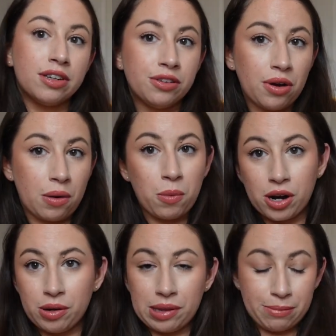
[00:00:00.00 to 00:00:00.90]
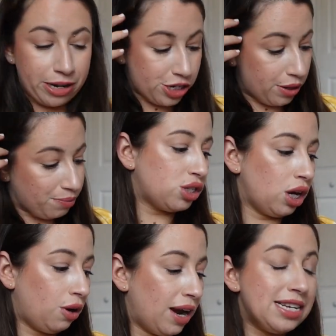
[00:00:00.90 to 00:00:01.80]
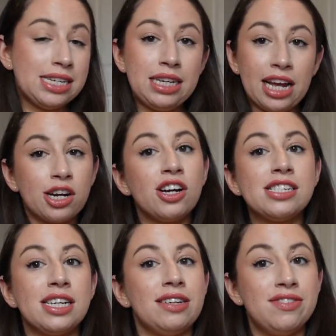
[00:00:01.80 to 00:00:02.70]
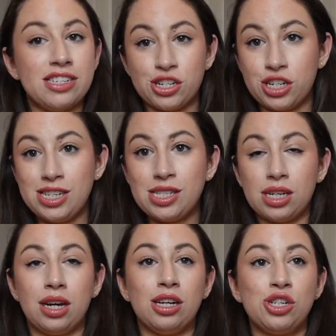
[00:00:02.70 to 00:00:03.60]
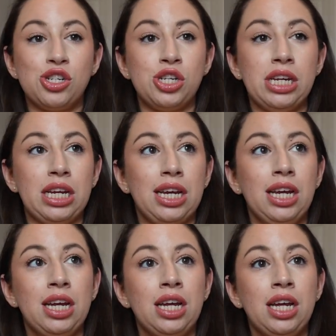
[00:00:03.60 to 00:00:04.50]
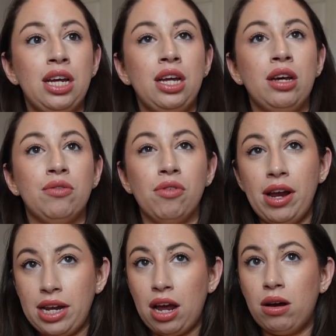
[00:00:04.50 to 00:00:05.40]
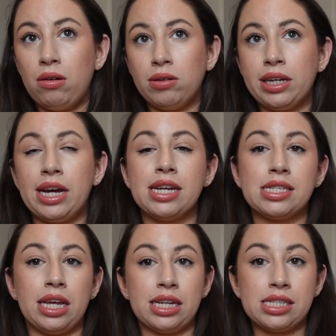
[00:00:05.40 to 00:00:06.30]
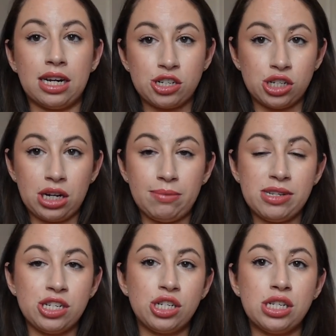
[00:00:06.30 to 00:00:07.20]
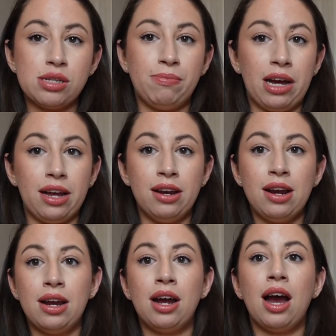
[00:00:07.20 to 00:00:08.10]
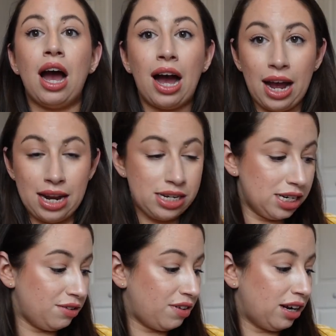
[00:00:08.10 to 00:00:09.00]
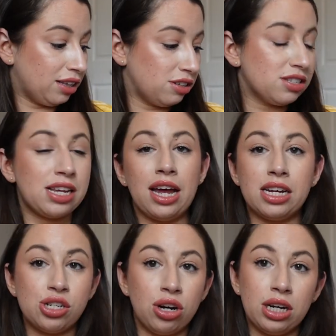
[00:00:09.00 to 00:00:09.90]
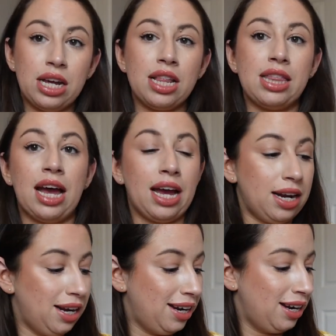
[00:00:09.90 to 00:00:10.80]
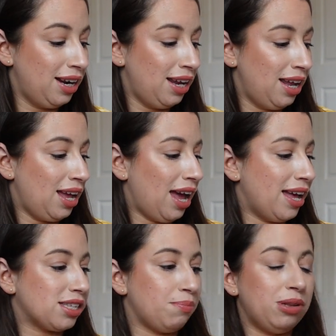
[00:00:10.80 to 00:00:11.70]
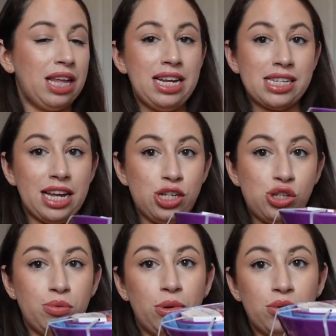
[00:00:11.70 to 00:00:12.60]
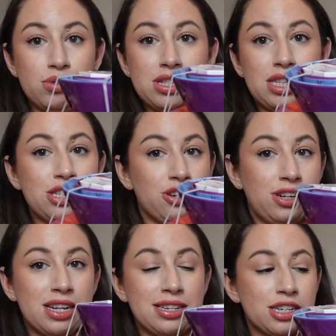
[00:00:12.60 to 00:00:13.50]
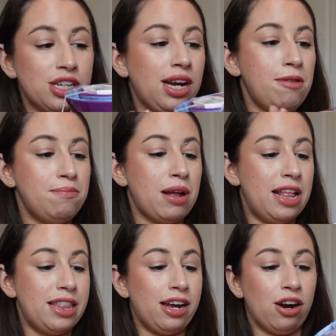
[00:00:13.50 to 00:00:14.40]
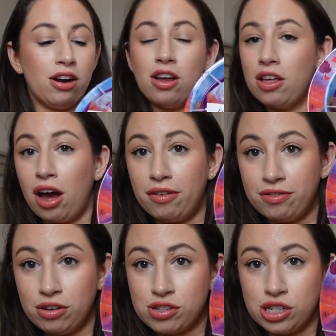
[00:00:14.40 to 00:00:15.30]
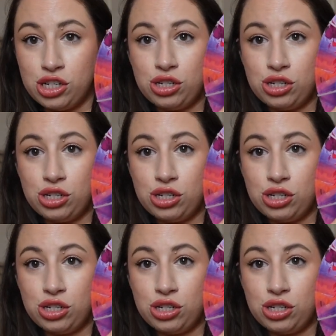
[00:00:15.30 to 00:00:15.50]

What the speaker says: when you're working with the budget. So I did get her a set of dishes. She right now only has like suction cup dishes, but I did find a little set at Target that has a plate and two bowls. These are not suction cup and they are a Frozen